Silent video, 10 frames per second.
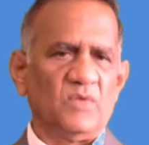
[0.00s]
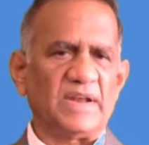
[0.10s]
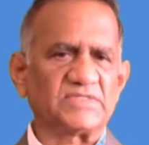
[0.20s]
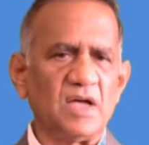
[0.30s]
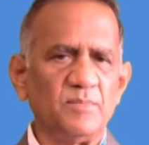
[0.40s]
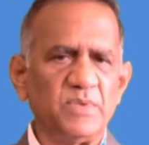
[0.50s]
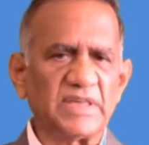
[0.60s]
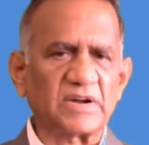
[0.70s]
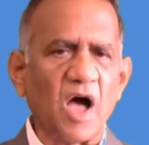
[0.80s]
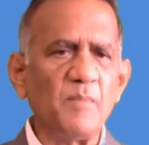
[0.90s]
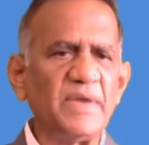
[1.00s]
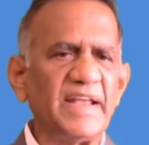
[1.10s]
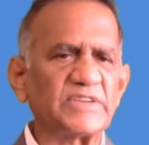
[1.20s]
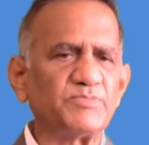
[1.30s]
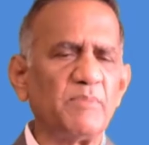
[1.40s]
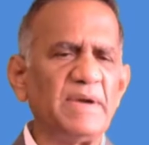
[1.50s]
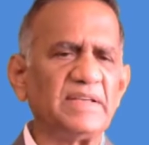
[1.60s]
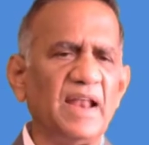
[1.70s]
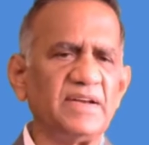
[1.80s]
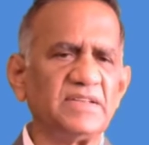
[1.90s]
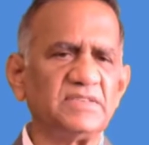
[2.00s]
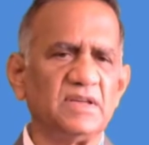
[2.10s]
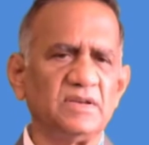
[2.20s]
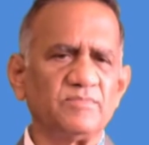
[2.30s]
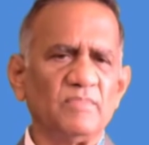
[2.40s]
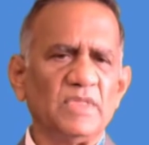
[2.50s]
For example, the common experimental antigen,